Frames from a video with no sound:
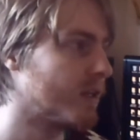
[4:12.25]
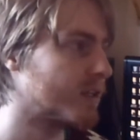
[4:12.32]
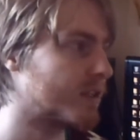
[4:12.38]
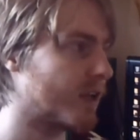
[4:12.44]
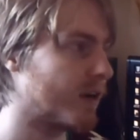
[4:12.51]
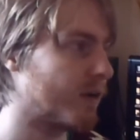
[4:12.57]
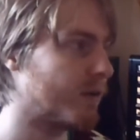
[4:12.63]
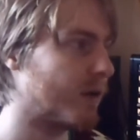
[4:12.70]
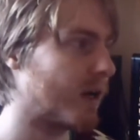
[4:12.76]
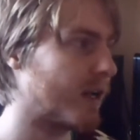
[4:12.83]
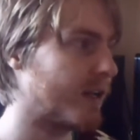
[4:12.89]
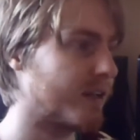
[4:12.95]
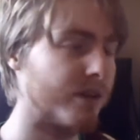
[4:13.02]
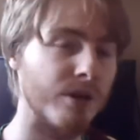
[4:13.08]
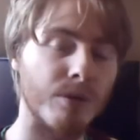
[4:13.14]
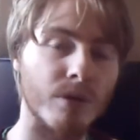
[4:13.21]
So I
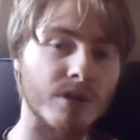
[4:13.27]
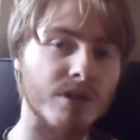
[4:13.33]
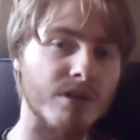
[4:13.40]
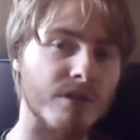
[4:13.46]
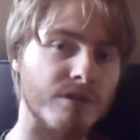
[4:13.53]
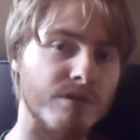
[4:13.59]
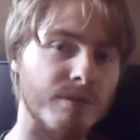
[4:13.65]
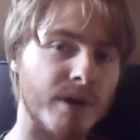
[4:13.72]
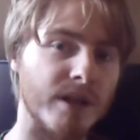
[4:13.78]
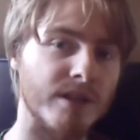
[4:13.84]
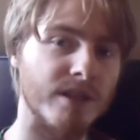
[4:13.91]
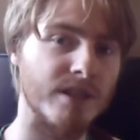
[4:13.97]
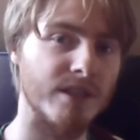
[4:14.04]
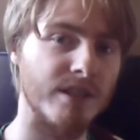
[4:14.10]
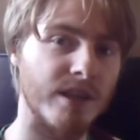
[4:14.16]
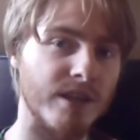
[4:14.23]
didn't know what to do for my
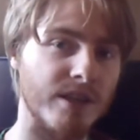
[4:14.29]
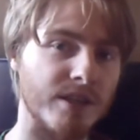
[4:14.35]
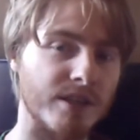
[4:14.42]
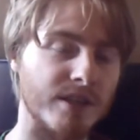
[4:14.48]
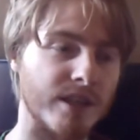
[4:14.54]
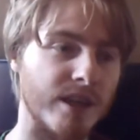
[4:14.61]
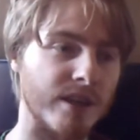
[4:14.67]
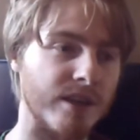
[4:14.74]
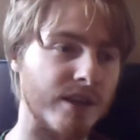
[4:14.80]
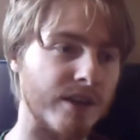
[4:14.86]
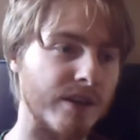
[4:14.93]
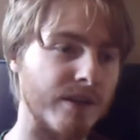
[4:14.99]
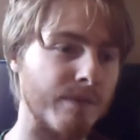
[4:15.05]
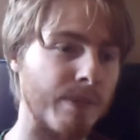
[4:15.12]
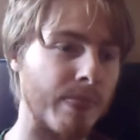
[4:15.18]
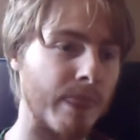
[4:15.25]
dissertation that year,